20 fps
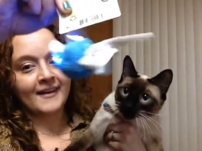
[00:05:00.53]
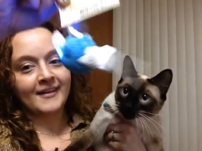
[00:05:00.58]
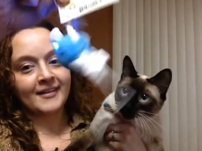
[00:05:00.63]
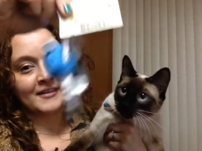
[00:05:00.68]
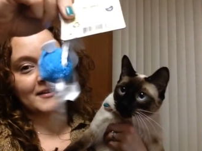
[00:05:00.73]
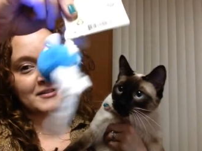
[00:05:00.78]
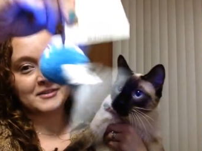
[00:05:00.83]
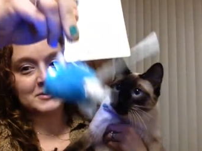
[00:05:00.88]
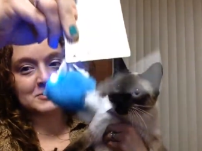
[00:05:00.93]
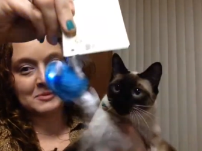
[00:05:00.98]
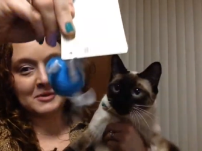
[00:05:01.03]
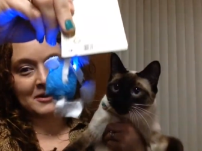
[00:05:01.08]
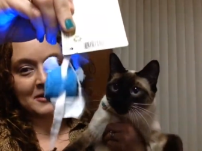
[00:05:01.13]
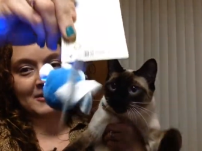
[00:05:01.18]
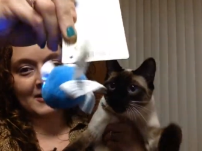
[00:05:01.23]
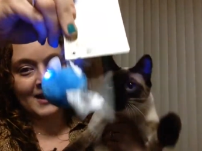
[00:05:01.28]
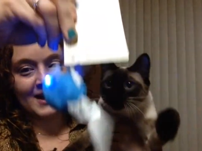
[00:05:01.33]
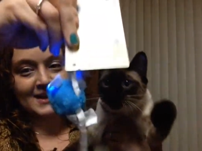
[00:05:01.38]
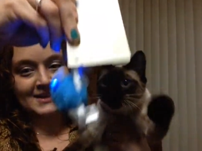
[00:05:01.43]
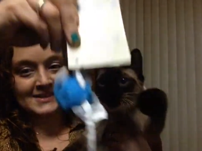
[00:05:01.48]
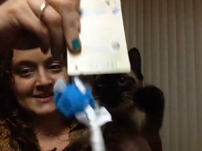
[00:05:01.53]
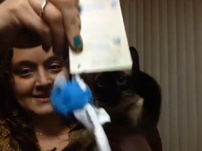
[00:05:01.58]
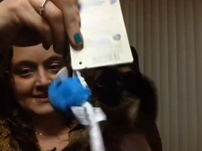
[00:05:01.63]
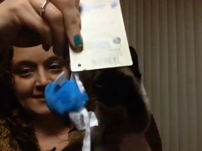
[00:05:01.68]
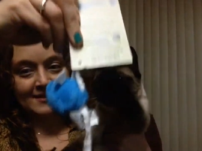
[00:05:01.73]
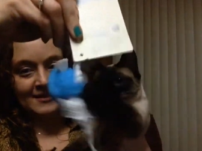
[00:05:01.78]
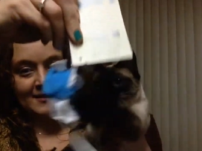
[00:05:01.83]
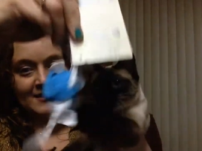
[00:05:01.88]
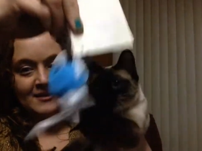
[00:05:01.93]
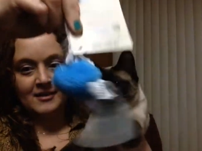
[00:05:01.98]
Look at those big old eyes.
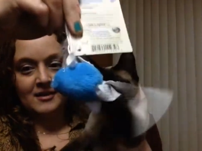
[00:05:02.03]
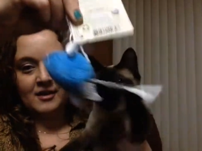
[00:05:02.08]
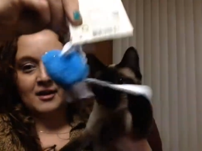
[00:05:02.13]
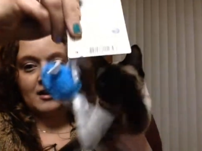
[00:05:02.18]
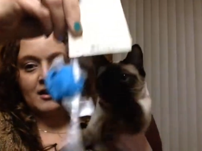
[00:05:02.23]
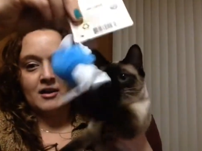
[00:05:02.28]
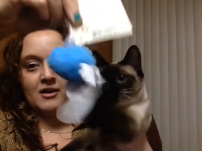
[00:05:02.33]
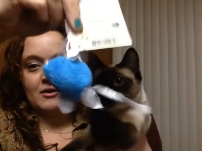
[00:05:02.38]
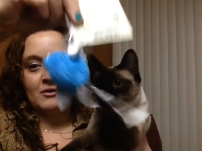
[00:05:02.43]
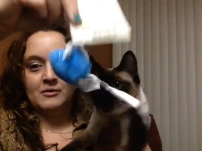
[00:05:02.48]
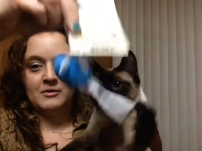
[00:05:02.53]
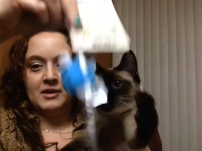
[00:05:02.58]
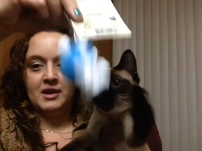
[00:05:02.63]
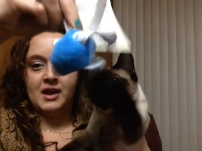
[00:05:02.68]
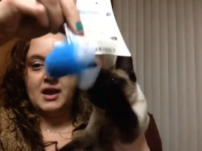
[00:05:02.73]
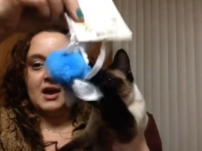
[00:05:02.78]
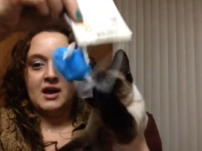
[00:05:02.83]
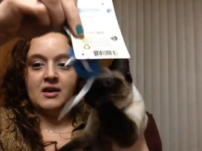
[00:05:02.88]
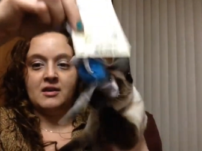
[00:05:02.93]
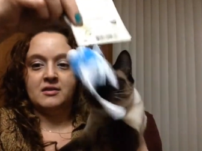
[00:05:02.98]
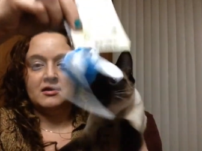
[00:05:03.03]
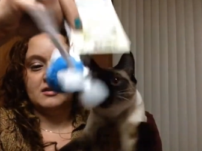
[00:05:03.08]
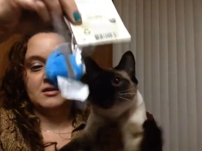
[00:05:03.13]
Uh-oh. Yeah.